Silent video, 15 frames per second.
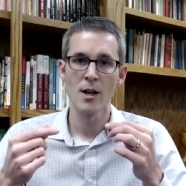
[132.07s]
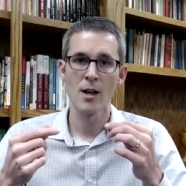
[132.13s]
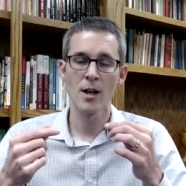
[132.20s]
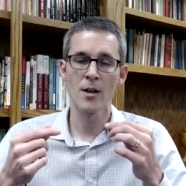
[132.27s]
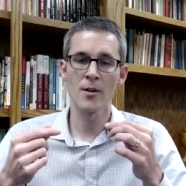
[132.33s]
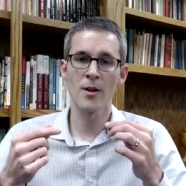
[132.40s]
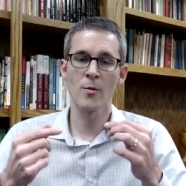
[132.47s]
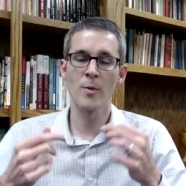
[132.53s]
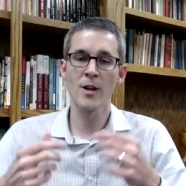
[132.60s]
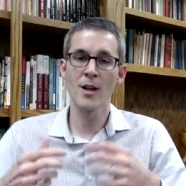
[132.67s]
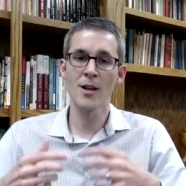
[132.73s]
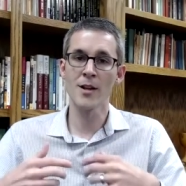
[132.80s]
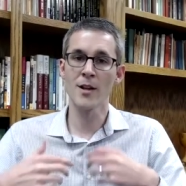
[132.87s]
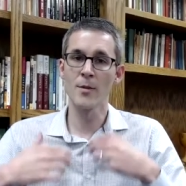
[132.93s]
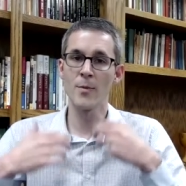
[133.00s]
uh, there'll be a
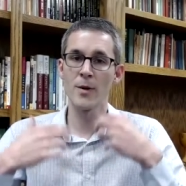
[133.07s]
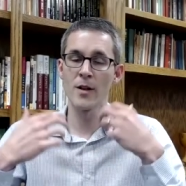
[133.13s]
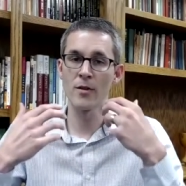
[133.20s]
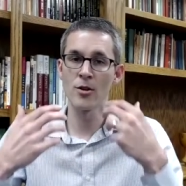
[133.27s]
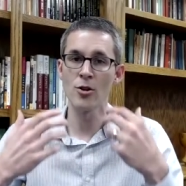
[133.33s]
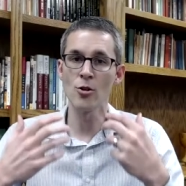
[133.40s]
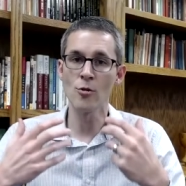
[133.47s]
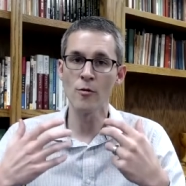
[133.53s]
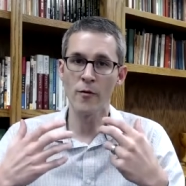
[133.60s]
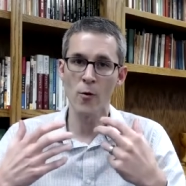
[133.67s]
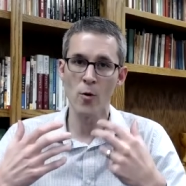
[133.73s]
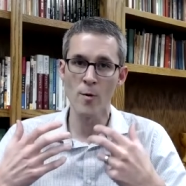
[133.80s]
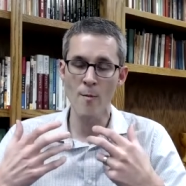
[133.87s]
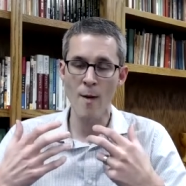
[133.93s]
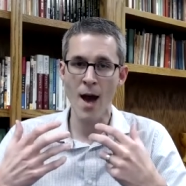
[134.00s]
little bit of a new
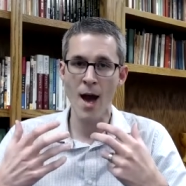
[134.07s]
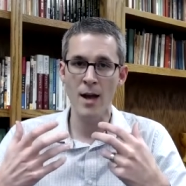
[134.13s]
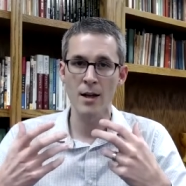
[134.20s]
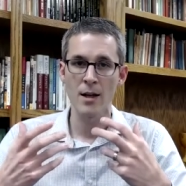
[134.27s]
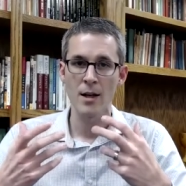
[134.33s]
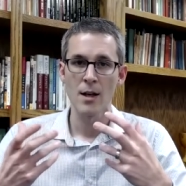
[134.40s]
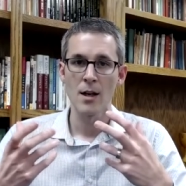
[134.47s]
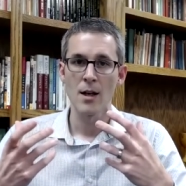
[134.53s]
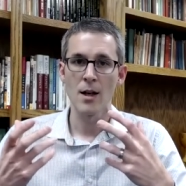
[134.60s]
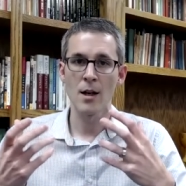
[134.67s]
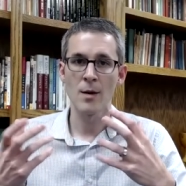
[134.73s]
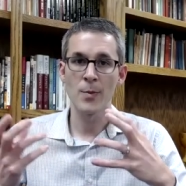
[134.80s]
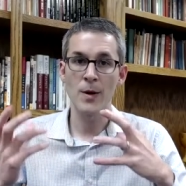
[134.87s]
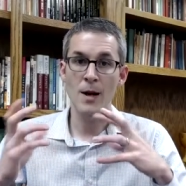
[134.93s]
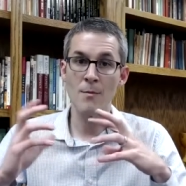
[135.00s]
format. Uh,
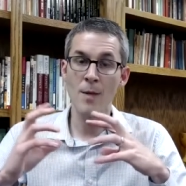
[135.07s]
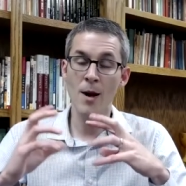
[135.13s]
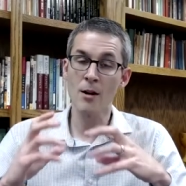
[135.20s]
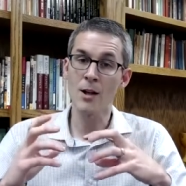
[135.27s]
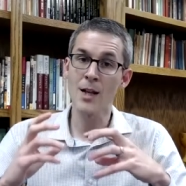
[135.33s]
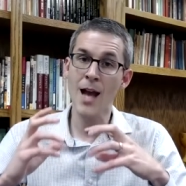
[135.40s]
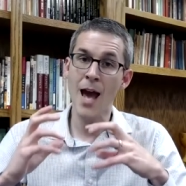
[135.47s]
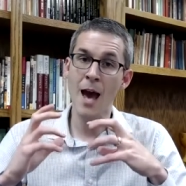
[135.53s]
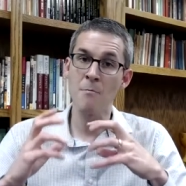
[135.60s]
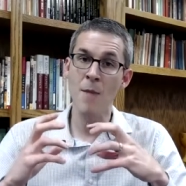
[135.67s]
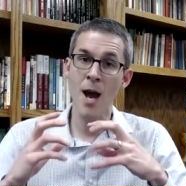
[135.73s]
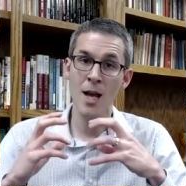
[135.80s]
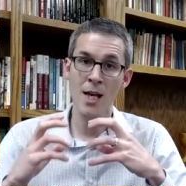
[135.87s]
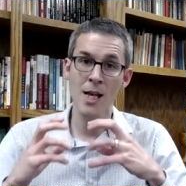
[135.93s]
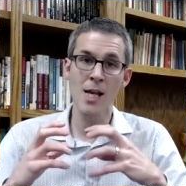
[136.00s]
primarily at
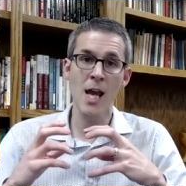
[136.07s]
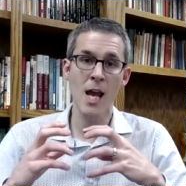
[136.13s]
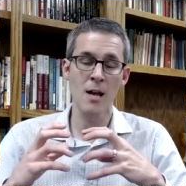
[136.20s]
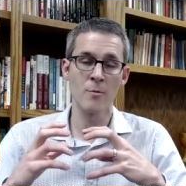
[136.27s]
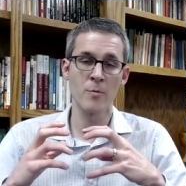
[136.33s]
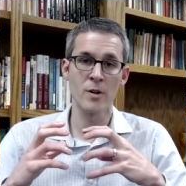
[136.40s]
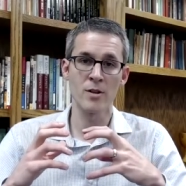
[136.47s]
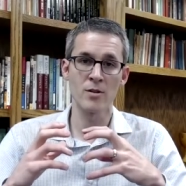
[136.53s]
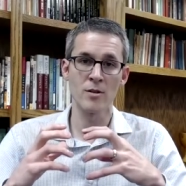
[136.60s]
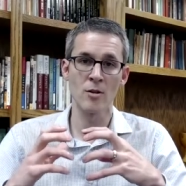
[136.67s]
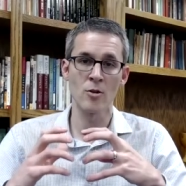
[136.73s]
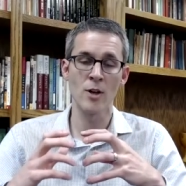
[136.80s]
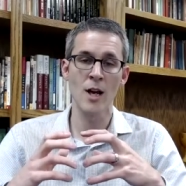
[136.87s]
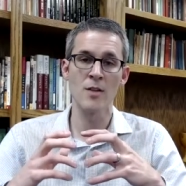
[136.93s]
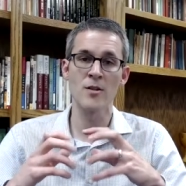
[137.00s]
Mackey campus.
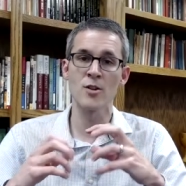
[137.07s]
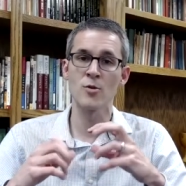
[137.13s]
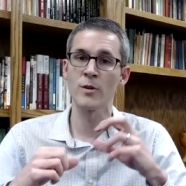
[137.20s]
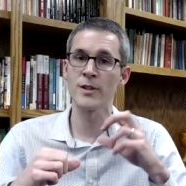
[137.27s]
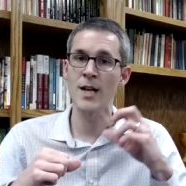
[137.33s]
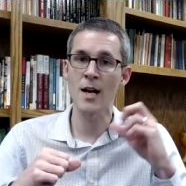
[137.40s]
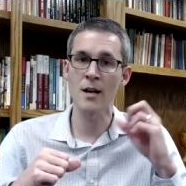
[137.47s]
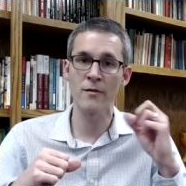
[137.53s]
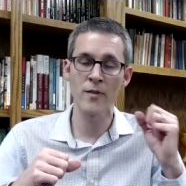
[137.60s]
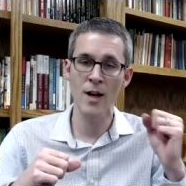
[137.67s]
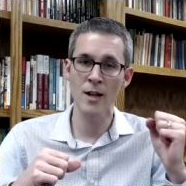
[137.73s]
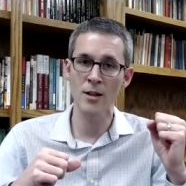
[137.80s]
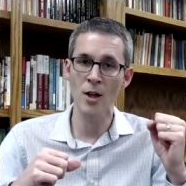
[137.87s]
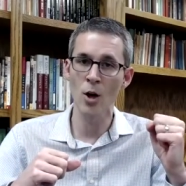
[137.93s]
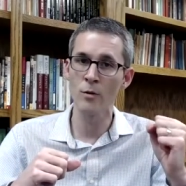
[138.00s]
Okay, this will not
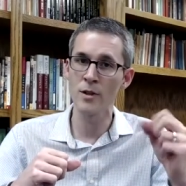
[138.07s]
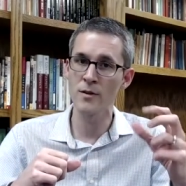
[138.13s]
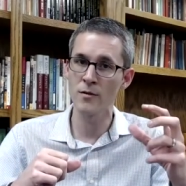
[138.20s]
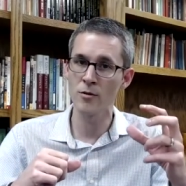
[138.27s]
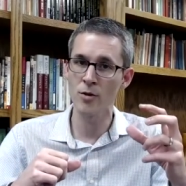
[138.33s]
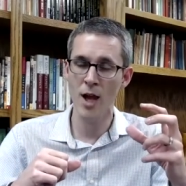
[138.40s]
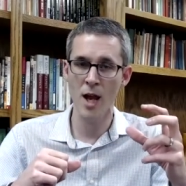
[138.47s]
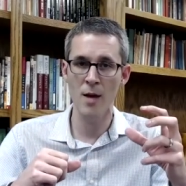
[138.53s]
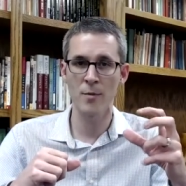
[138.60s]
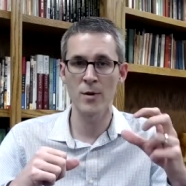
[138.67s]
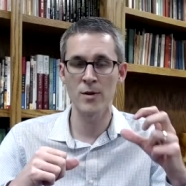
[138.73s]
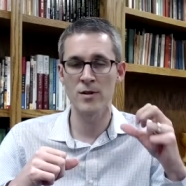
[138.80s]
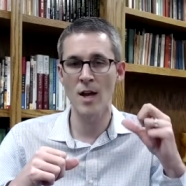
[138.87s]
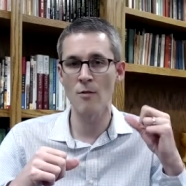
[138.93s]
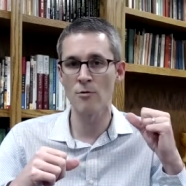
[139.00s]
affect Owensville campus.
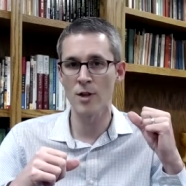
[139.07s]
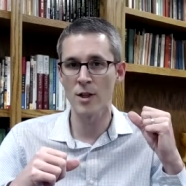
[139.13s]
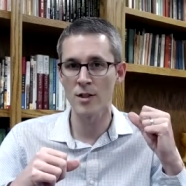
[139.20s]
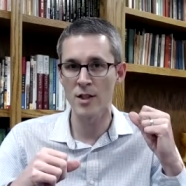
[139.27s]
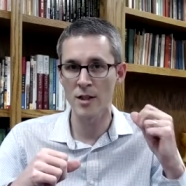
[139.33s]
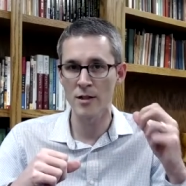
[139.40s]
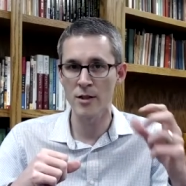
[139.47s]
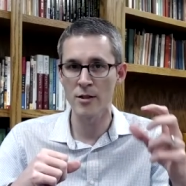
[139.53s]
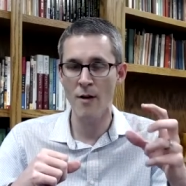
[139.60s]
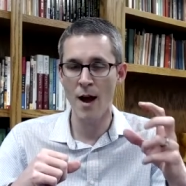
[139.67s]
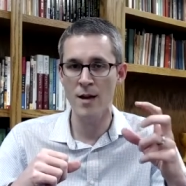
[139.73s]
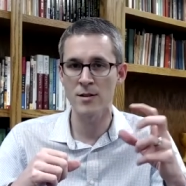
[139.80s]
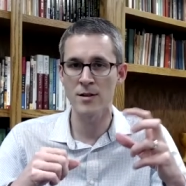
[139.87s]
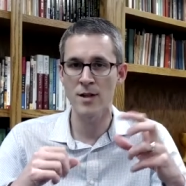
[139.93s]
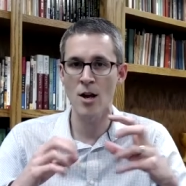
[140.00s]
They will continue
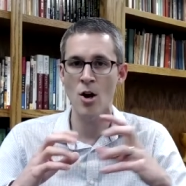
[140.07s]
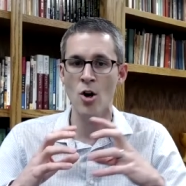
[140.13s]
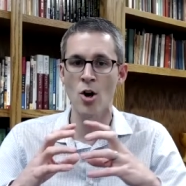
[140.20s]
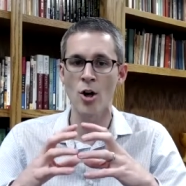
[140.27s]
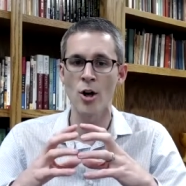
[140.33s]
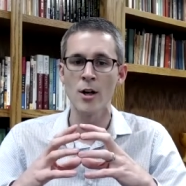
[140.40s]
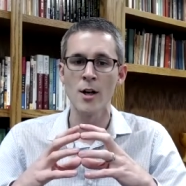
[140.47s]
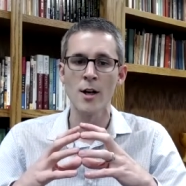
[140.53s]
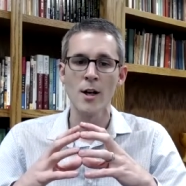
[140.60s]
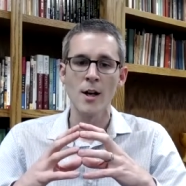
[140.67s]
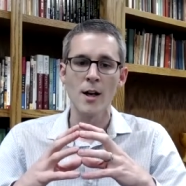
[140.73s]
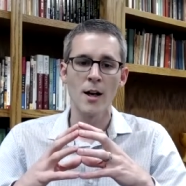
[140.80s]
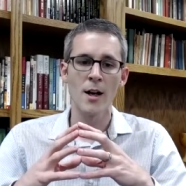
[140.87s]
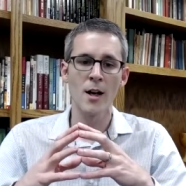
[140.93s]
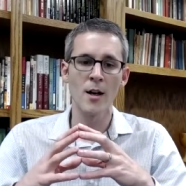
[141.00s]
as they are.
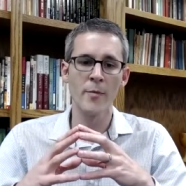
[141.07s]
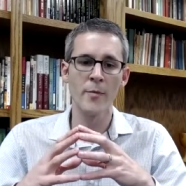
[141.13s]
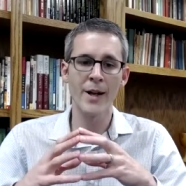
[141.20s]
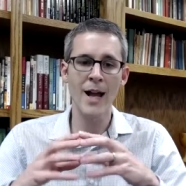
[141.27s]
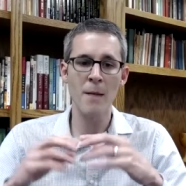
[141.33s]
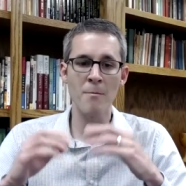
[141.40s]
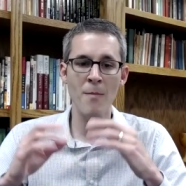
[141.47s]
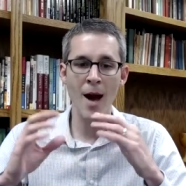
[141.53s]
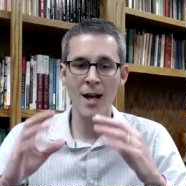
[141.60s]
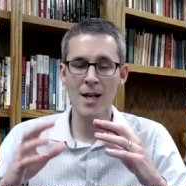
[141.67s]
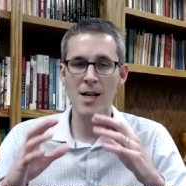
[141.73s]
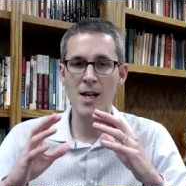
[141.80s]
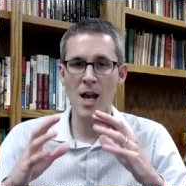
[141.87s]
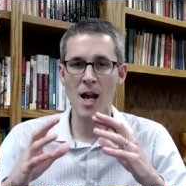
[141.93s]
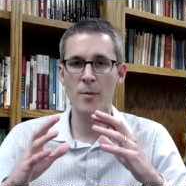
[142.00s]
Uh, but at Mackey
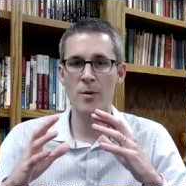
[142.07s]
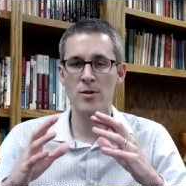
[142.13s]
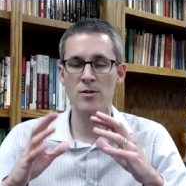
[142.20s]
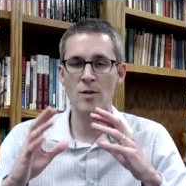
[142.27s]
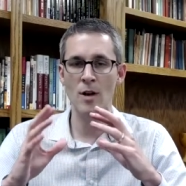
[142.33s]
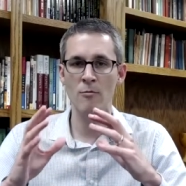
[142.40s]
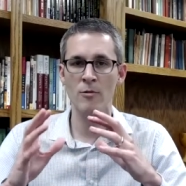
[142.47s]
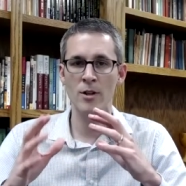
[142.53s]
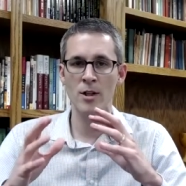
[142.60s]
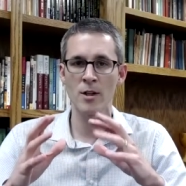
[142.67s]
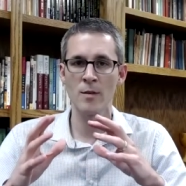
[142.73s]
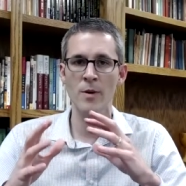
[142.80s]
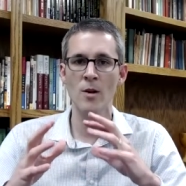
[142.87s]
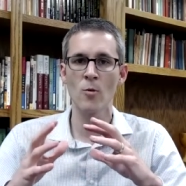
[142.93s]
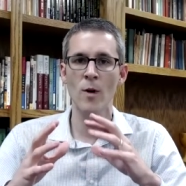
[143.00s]
campus, I want you to
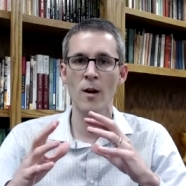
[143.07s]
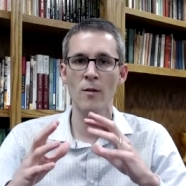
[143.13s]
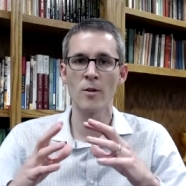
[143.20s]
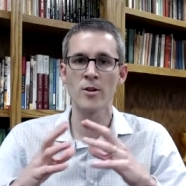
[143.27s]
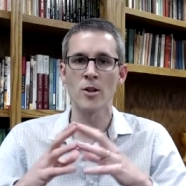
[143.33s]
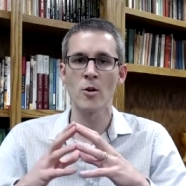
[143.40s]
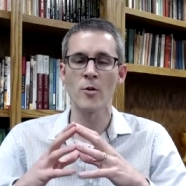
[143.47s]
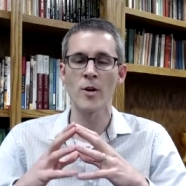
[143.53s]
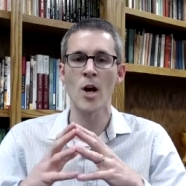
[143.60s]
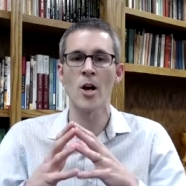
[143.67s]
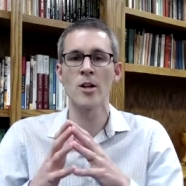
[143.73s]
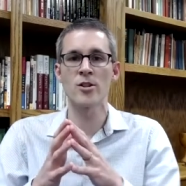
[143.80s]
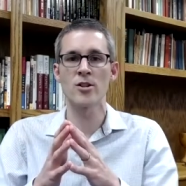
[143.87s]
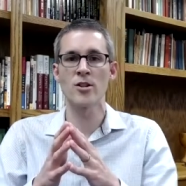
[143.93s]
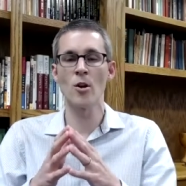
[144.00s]
be aware of what's going
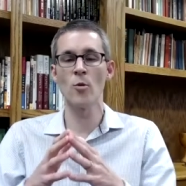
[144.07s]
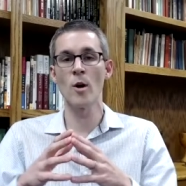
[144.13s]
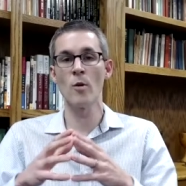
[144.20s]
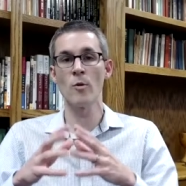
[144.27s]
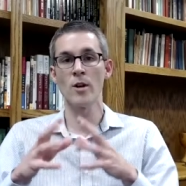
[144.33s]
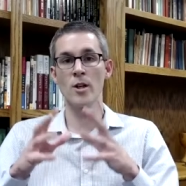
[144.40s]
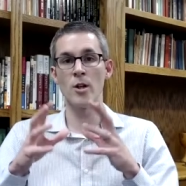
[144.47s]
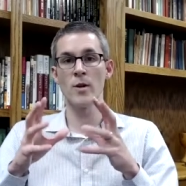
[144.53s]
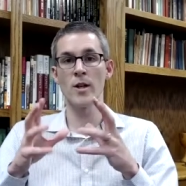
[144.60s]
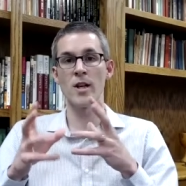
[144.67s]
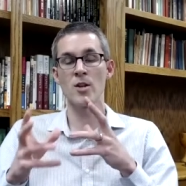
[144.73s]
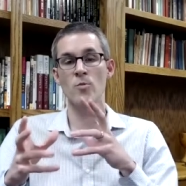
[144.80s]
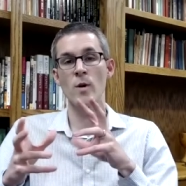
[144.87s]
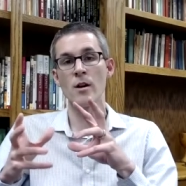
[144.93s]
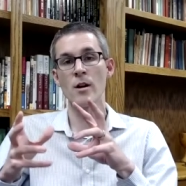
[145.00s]
on. So, what we're doing is
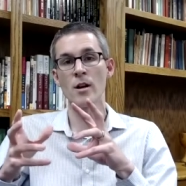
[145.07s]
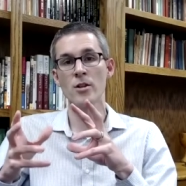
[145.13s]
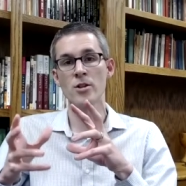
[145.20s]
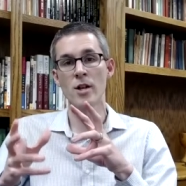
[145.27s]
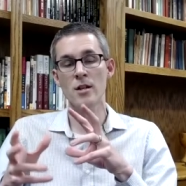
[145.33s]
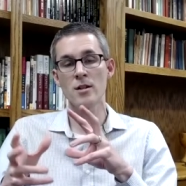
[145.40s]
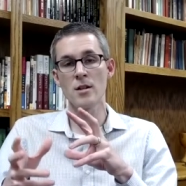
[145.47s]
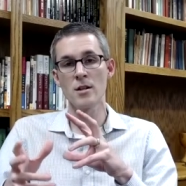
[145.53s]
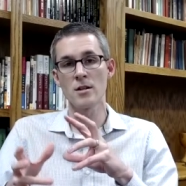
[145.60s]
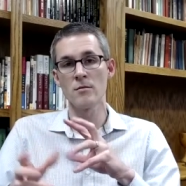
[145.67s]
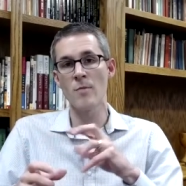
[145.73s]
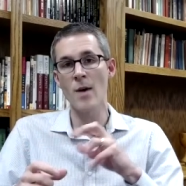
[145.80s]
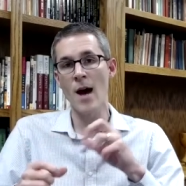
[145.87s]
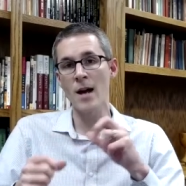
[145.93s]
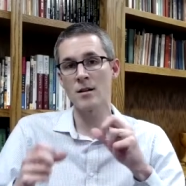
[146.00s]
we're going to transition
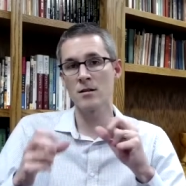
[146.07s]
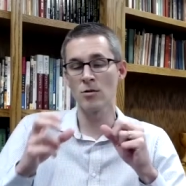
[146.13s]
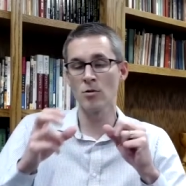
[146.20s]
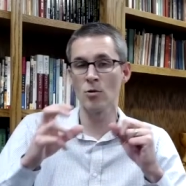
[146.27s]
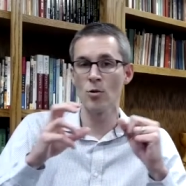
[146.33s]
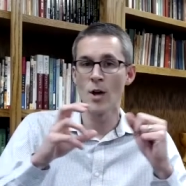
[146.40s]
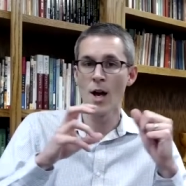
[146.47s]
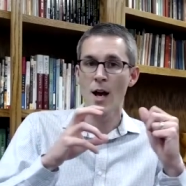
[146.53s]
back to